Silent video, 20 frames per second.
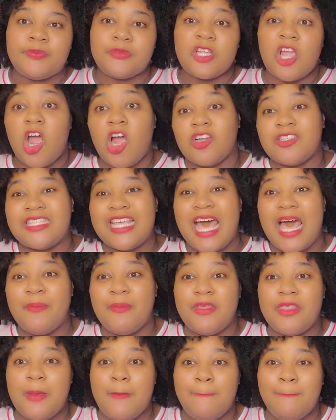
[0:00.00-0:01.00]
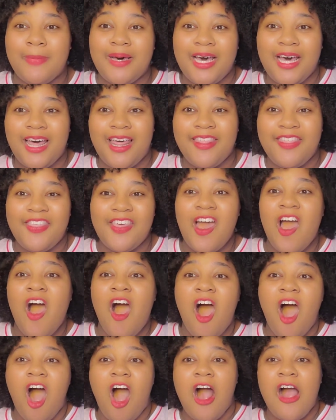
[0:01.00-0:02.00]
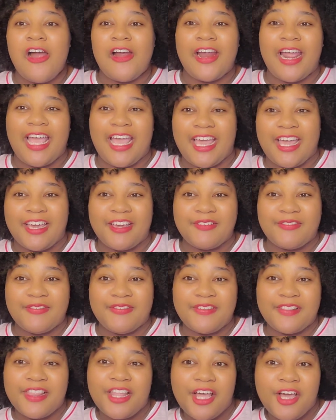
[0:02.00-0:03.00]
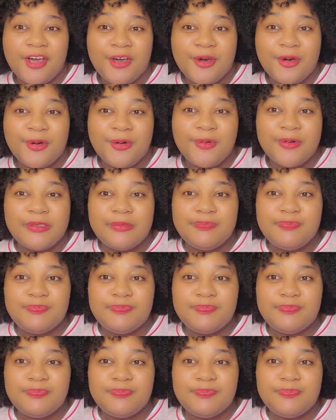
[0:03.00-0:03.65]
our time of the month, our Aunt Flo,